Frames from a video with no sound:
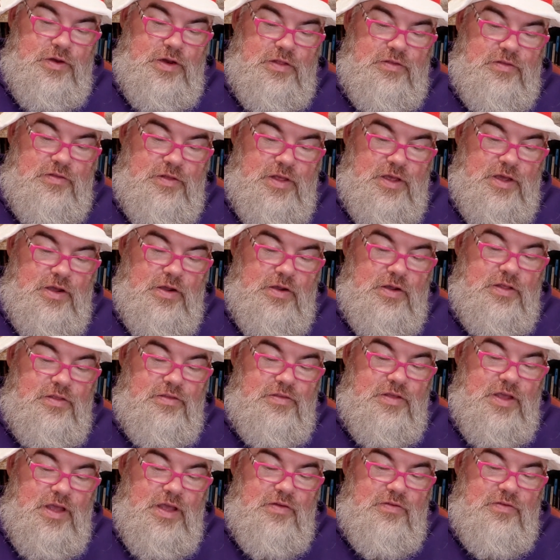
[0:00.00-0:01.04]
in its ticker, it
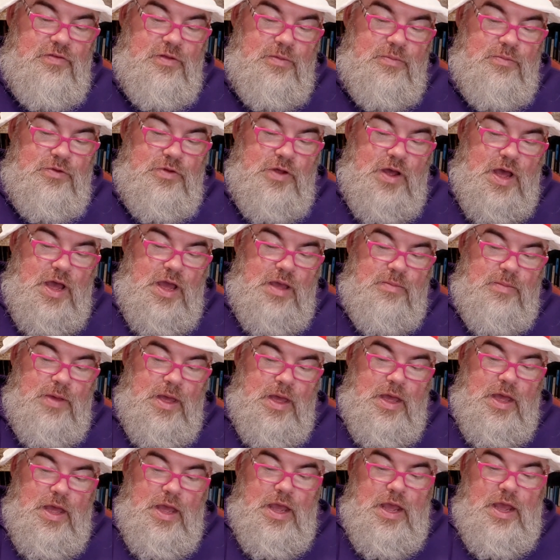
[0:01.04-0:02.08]
saves some time
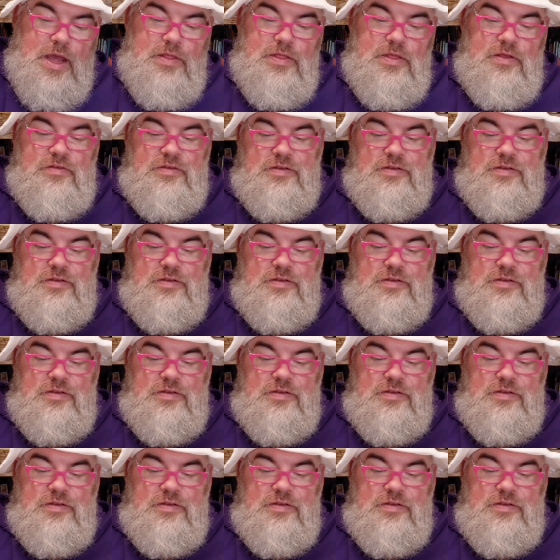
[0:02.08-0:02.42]
and the